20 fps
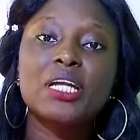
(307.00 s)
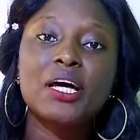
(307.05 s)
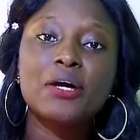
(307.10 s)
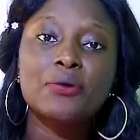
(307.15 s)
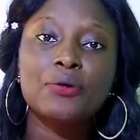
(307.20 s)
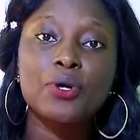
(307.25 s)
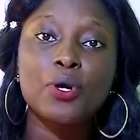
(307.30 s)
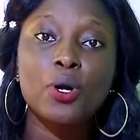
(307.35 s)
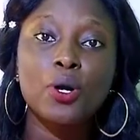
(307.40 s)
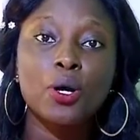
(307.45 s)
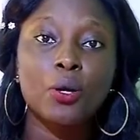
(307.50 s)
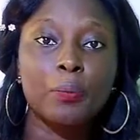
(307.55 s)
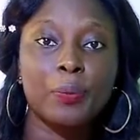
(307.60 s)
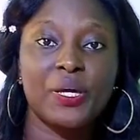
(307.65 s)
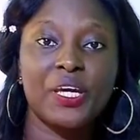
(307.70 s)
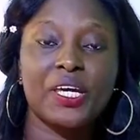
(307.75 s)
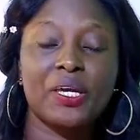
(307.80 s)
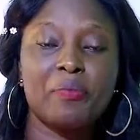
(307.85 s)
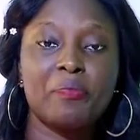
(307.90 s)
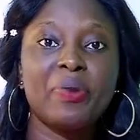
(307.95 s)
now your
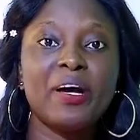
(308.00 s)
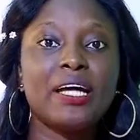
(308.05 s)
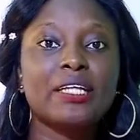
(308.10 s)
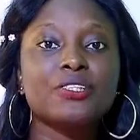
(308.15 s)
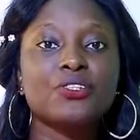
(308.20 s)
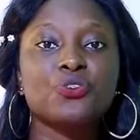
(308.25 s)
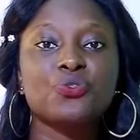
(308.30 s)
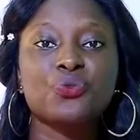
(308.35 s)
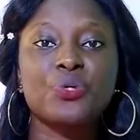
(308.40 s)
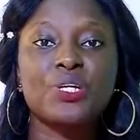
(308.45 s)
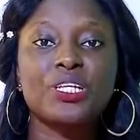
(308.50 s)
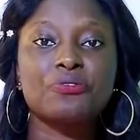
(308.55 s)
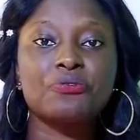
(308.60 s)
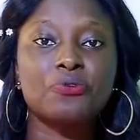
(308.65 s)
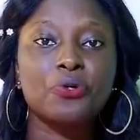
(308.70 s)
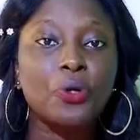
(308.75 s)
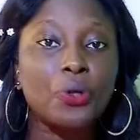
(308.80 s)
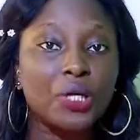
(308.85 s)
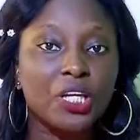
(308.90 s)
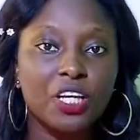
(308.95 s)
baking pan is ready for
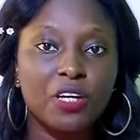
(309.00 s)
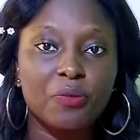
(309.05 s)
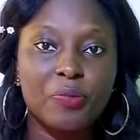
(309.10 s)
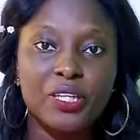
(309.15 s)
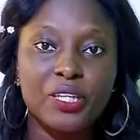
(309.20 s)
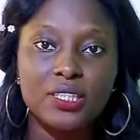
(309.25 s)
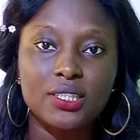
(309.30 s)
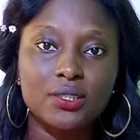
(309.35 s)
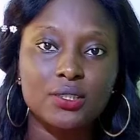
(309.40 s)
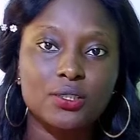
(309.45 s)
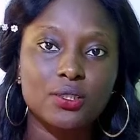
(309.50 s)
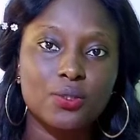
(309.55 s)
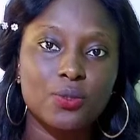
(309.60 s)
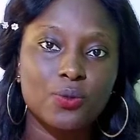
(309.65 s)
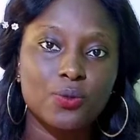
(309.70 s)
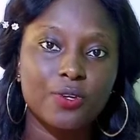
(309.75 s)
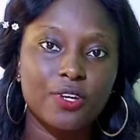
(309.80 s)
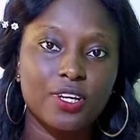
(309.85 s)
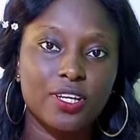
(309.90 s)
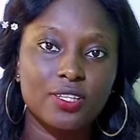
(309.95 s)
your cake batter to
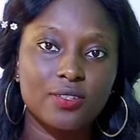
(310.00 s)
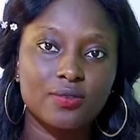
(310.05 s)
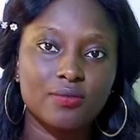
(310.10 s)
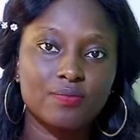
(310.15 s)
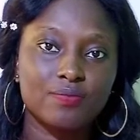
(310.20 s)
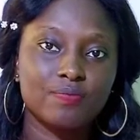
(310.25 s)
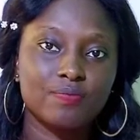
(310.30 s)
go in.